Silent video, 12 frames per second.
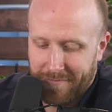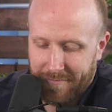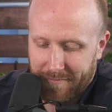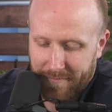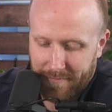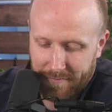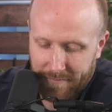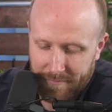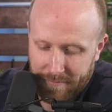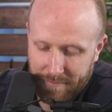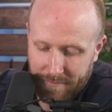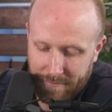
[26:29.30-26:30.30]

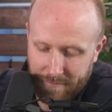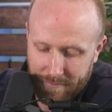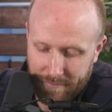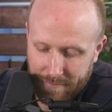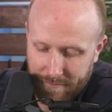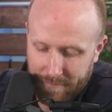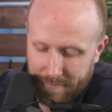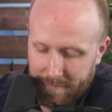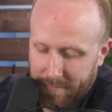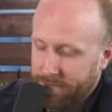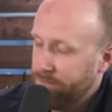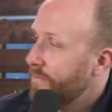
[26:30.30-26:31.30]

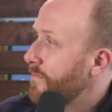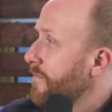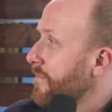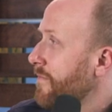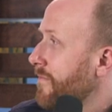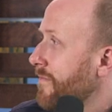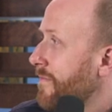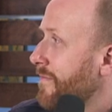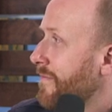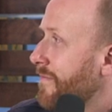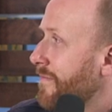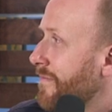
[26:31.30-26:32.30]

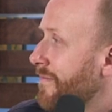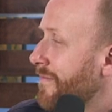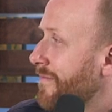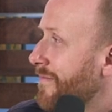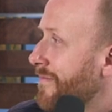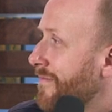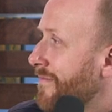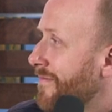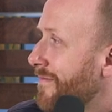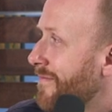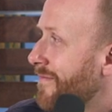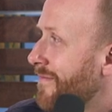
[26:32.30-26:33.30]

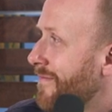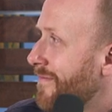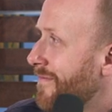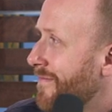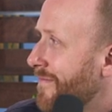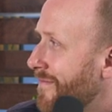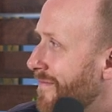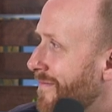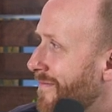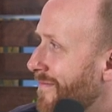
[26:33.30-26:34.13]
The person shown says nothing.